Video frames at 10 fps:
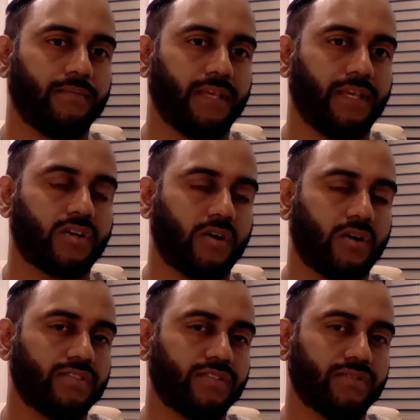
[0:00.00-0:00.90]
it's
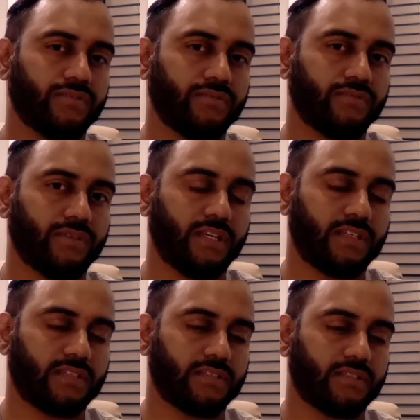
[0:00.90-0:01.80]
harder to
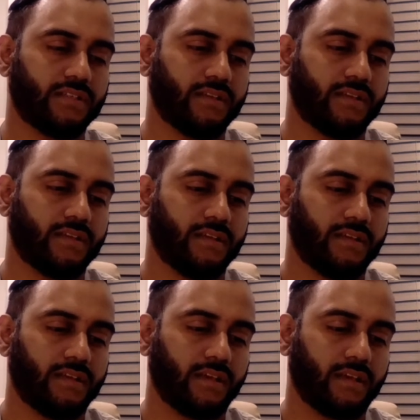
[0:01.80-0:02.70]

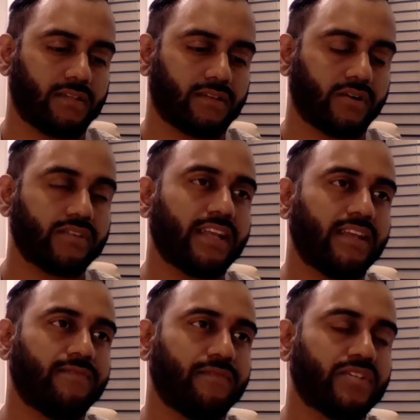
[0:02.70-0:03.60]
get
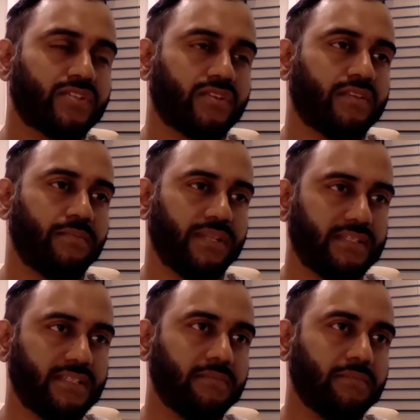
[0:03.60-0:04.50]
information on the
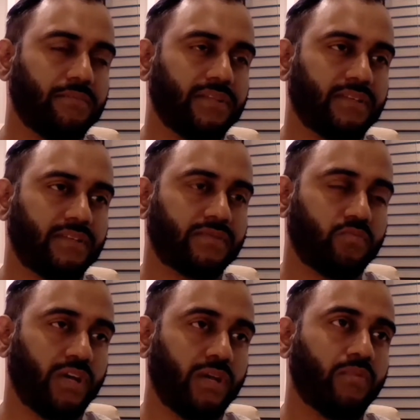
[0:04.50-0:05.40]
building, but there's
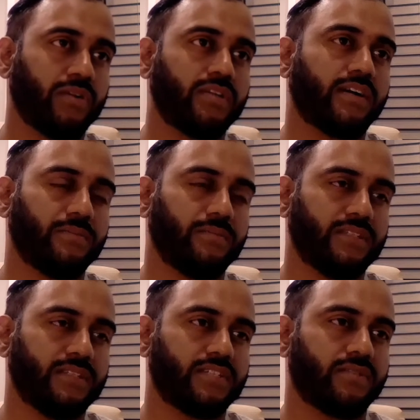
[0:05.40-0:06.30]
way more
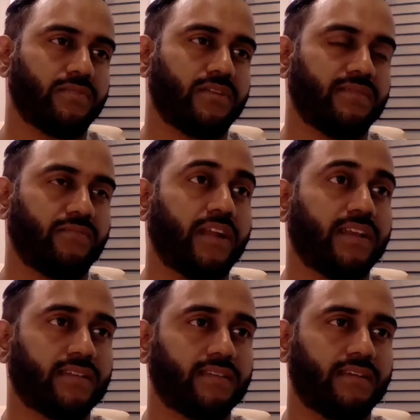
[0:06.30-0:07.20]
documentation around the
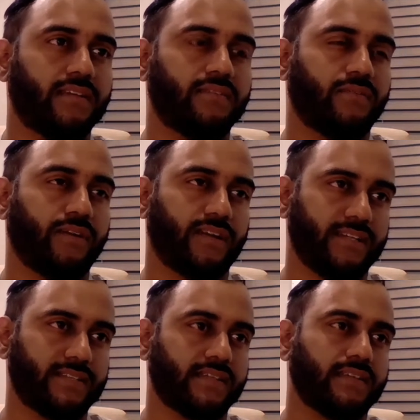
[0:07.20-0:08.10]
running and
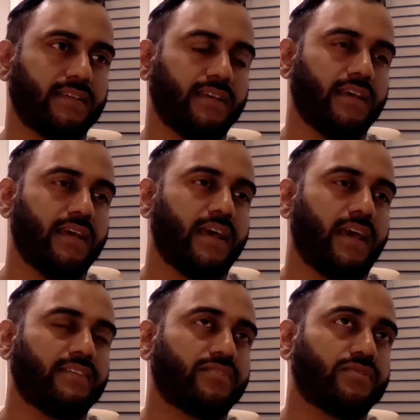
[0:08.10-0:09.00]
organizing.
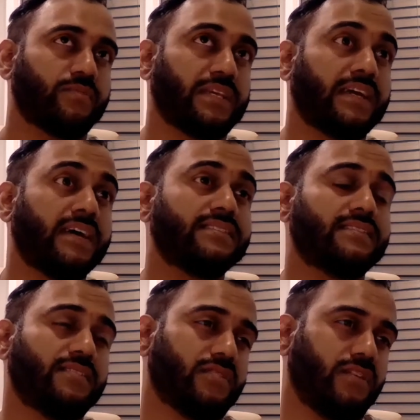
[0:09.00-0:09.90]
And so because
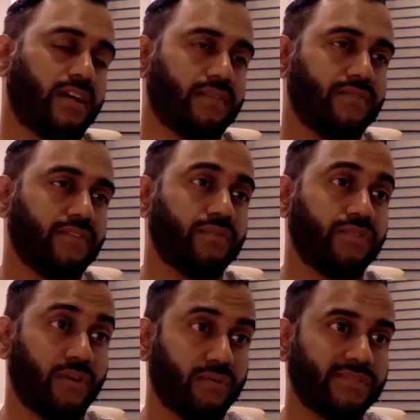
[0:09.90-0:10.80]
there's a lot of known
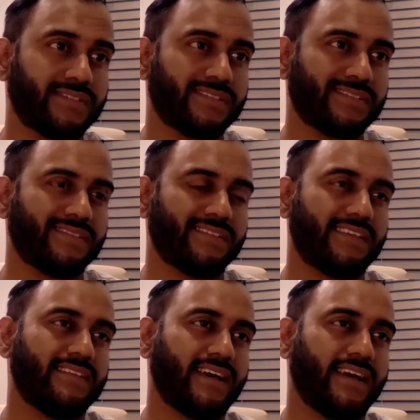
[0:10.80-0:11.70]
knowns
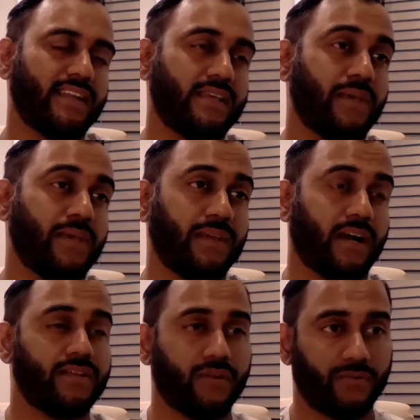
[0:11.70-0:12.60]
in that, it may be
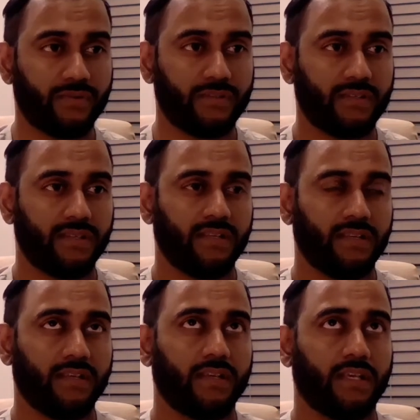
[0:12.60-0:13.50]
unknown,
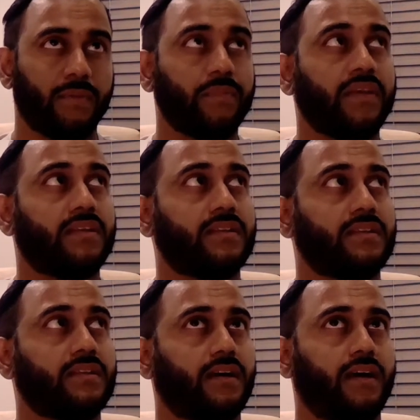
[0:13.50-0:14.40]
maybe
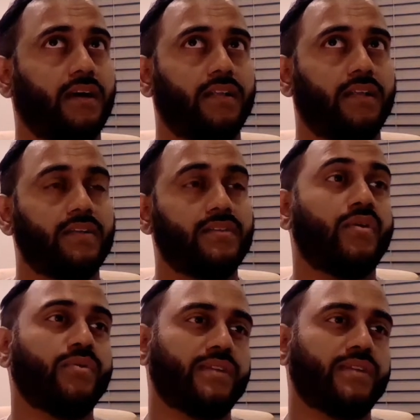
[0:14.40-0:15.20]
a known